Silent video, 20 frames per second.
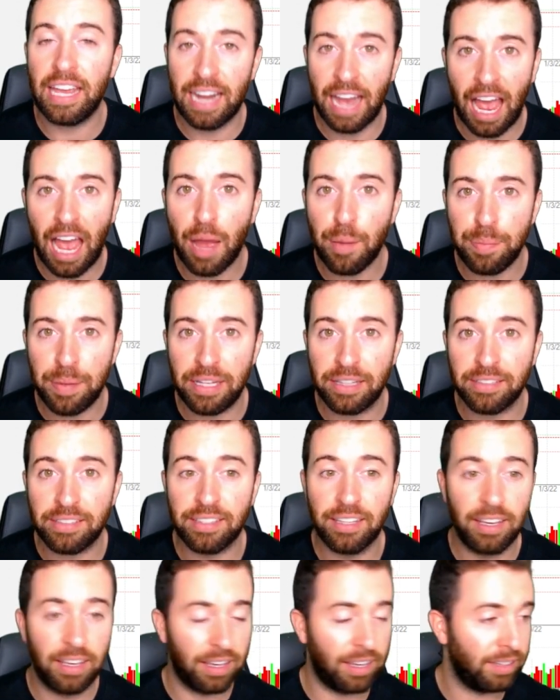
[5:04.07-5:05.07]

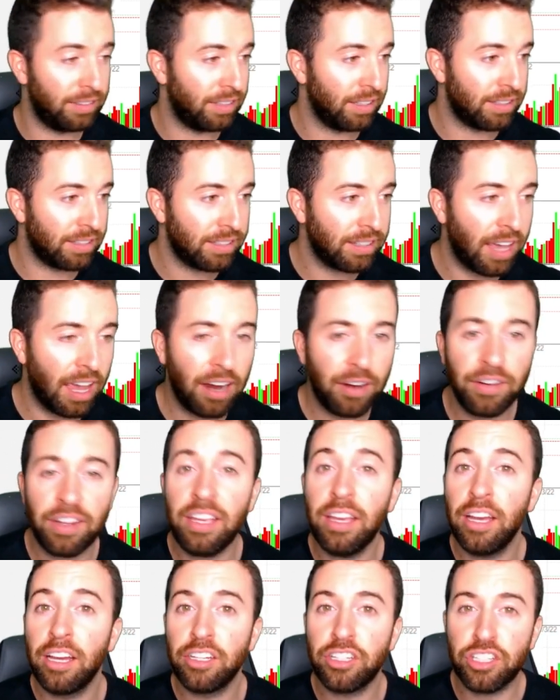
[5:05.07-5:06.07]
happens, is it
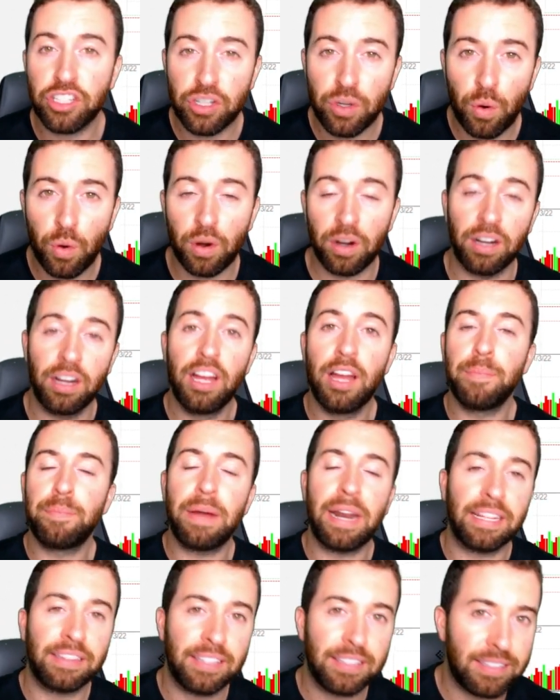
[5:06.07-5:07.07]
scary? Sure.
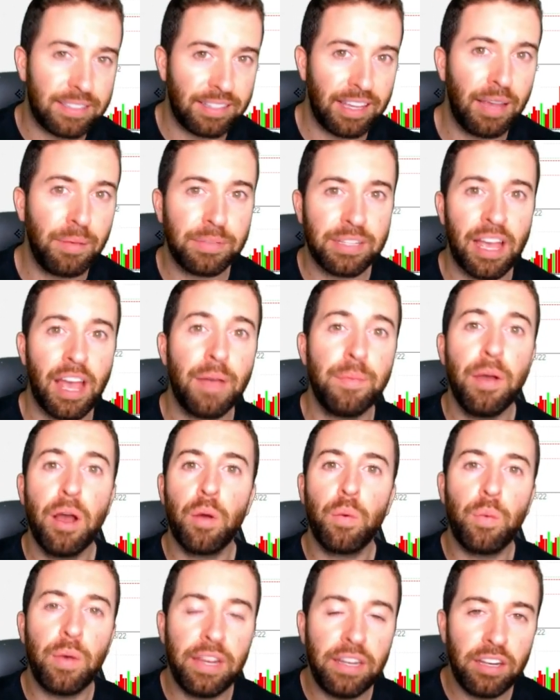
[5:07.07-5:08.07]
But at the same time,
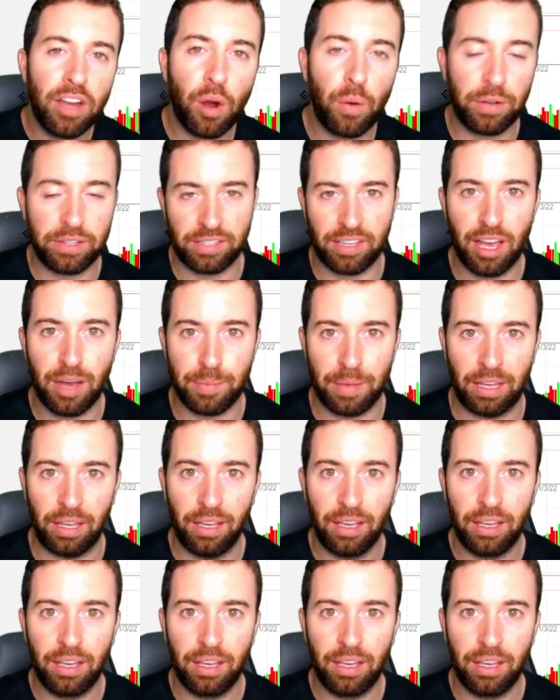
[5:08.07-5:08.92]
we know it's coming.